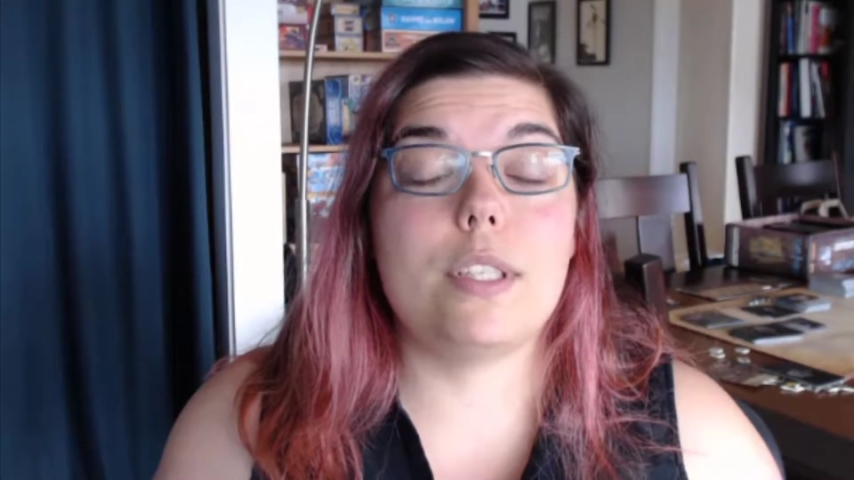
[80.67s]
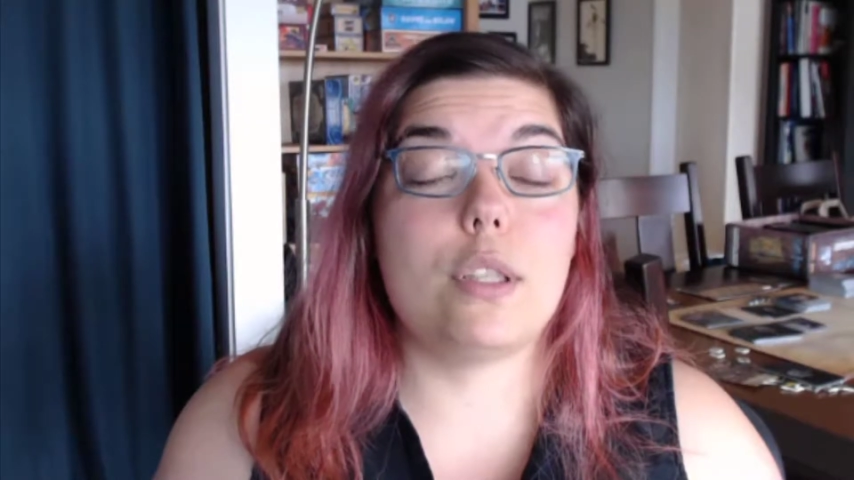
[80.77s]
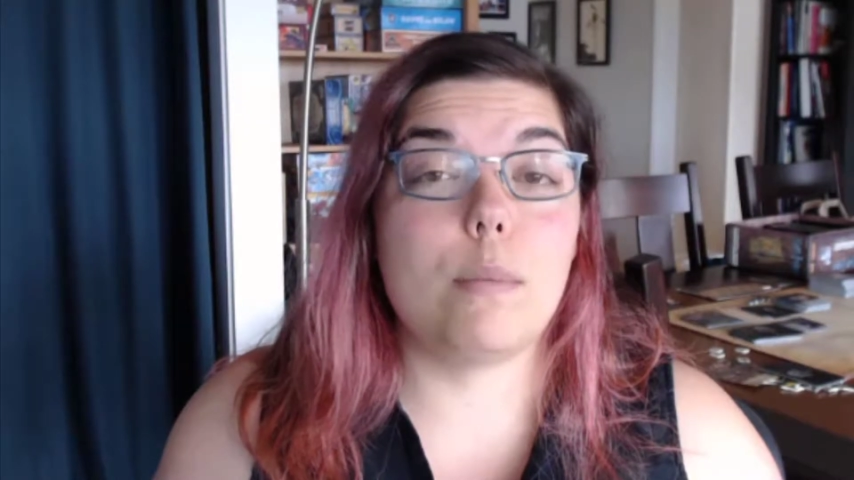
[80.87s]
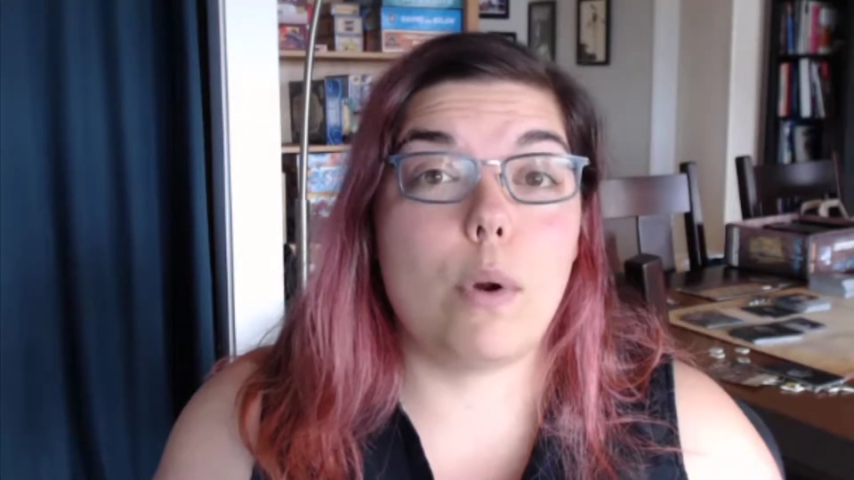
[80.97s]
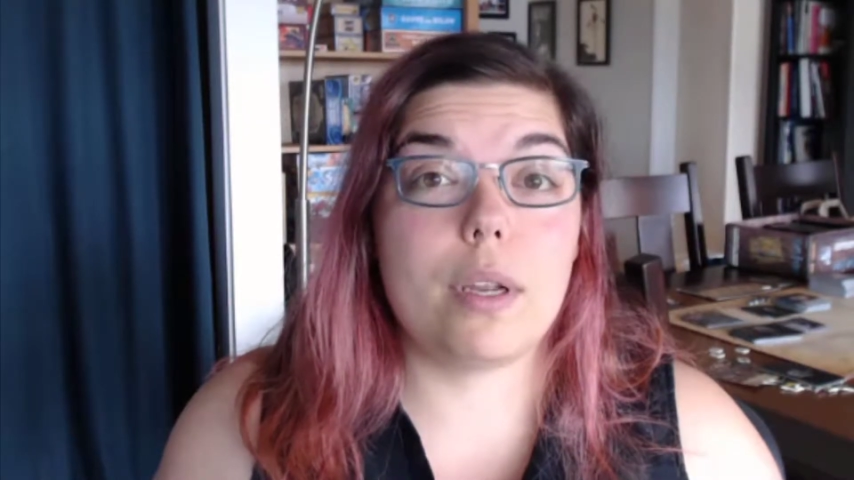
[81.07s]
is
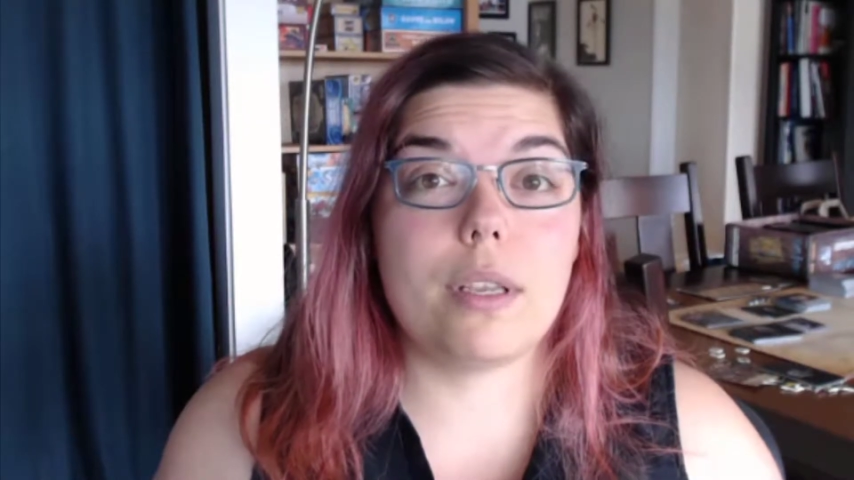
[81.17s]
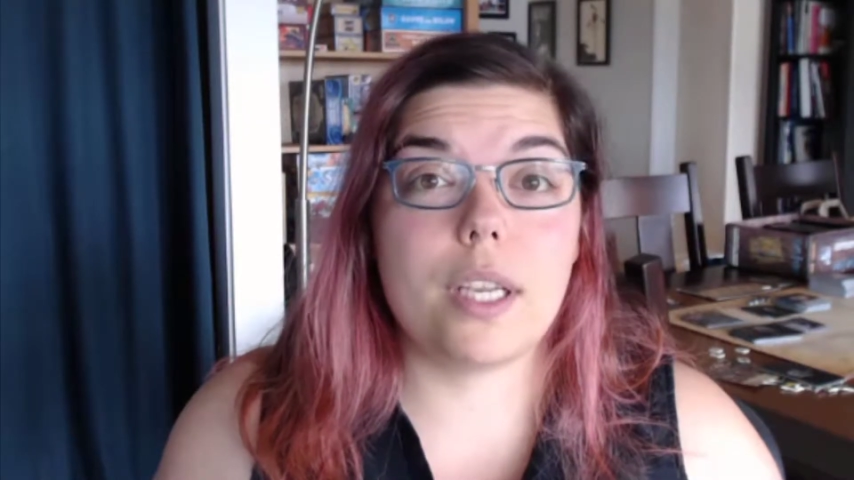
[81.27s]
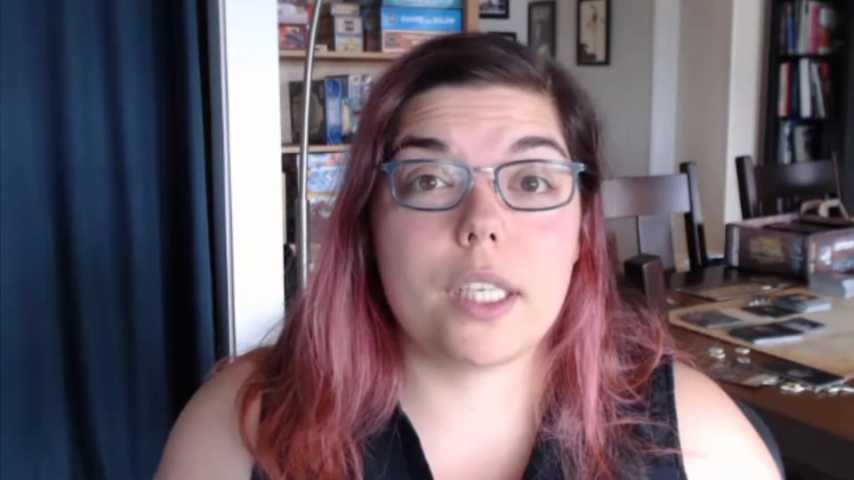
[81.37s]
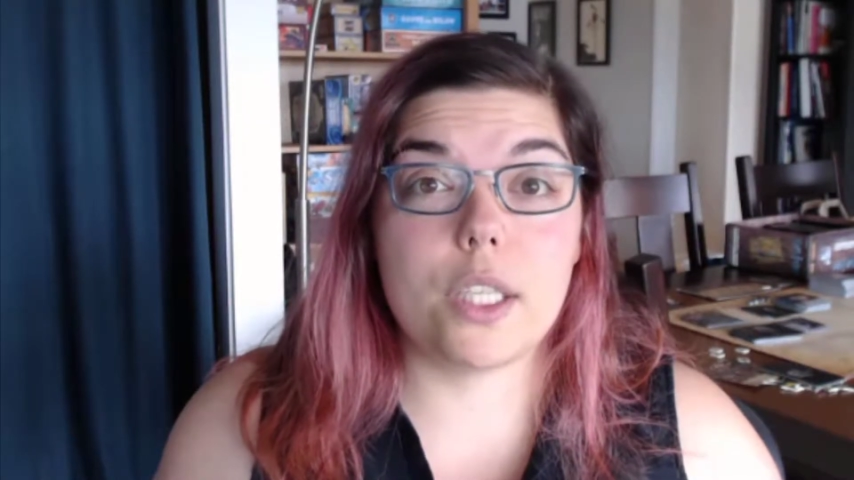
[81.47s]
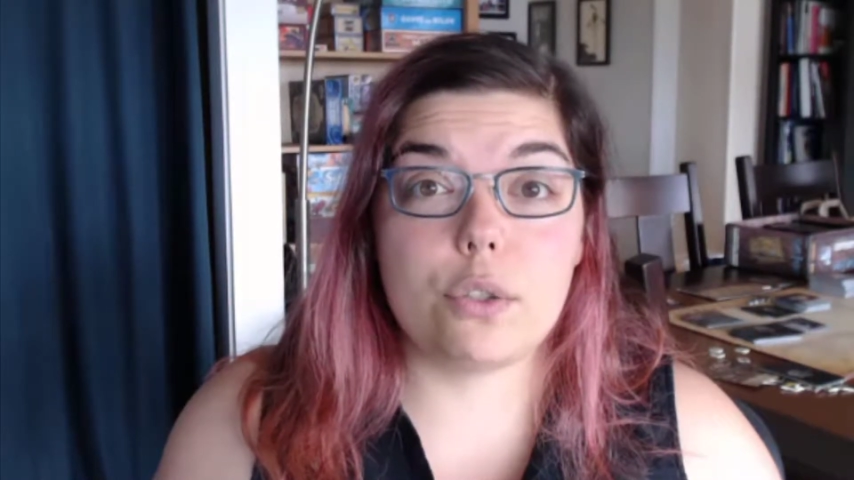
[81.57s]
there more you
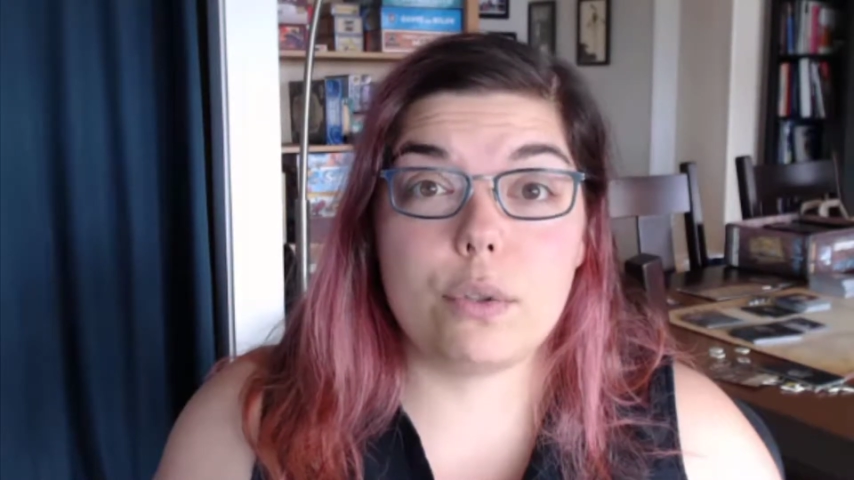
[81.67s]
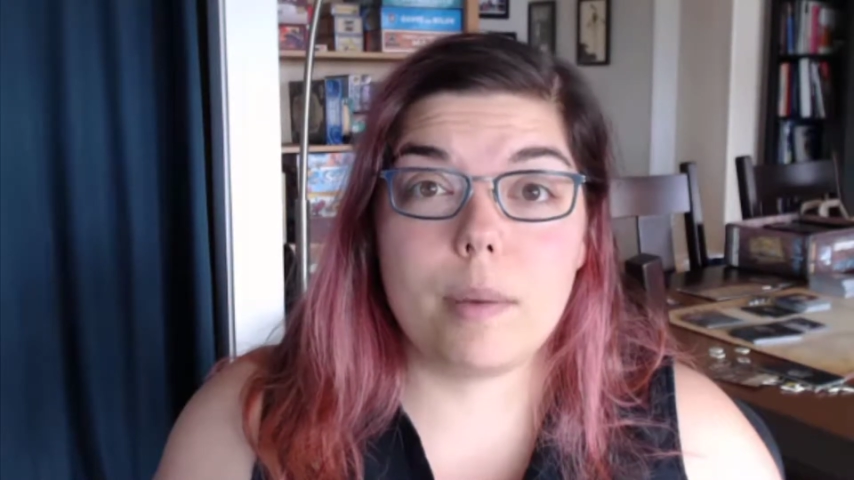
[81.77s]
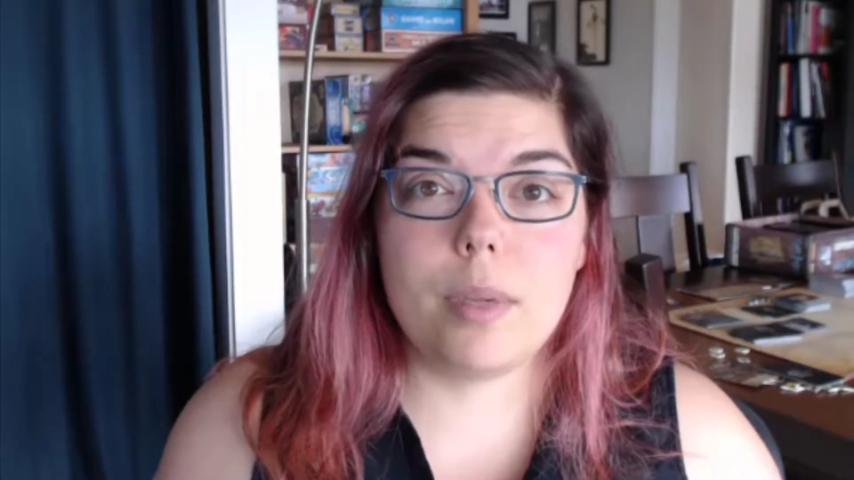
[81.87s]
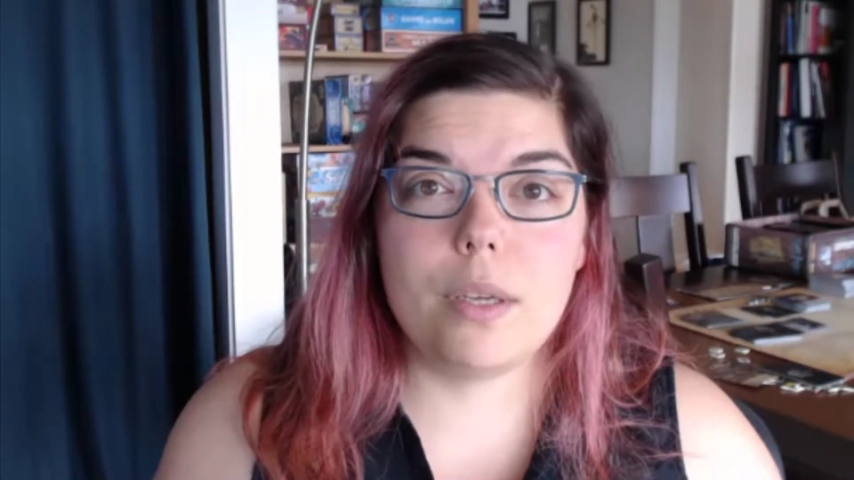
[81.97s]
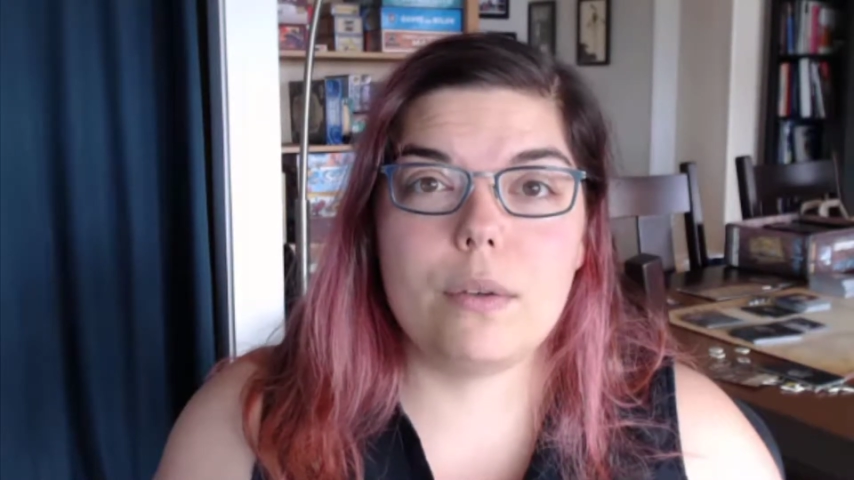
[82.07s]
can
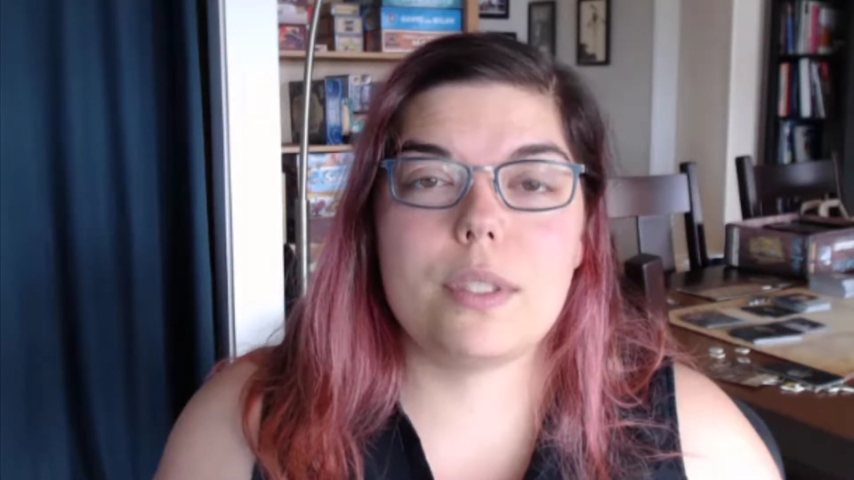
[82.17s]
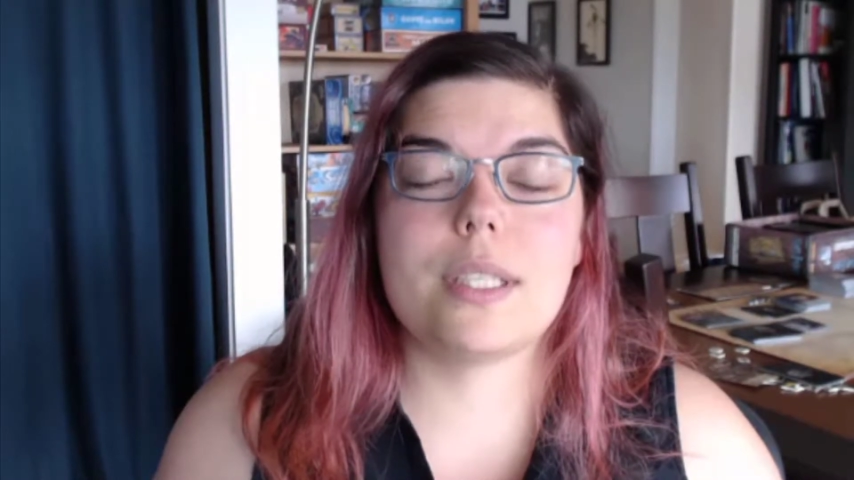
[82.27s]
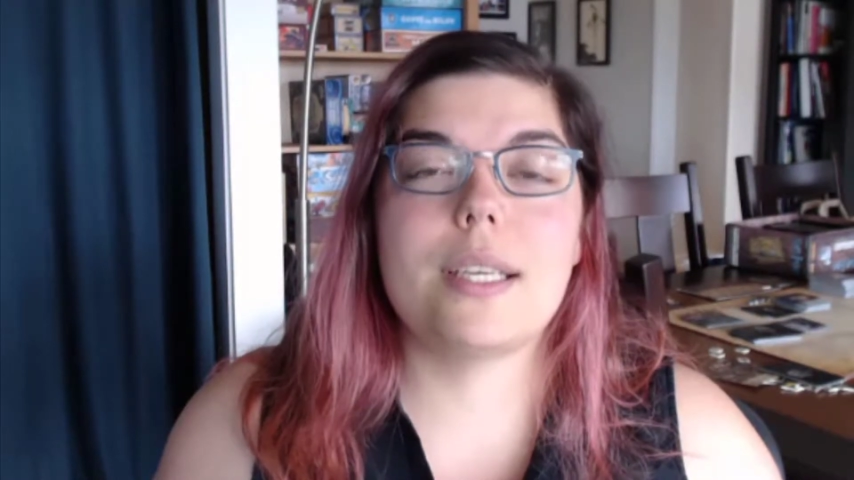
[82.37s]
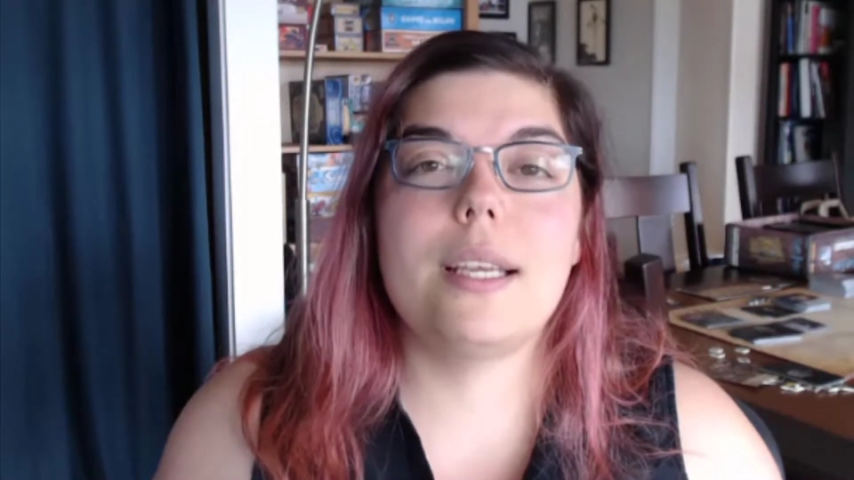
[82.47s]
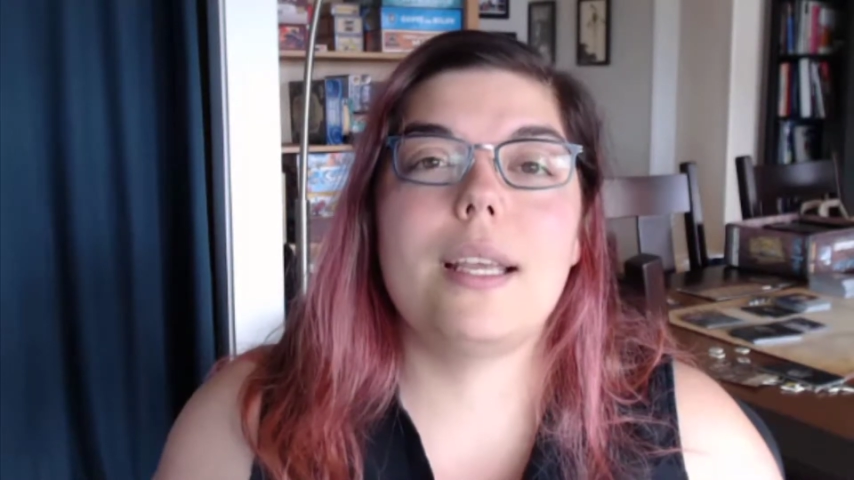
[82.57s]
contribute?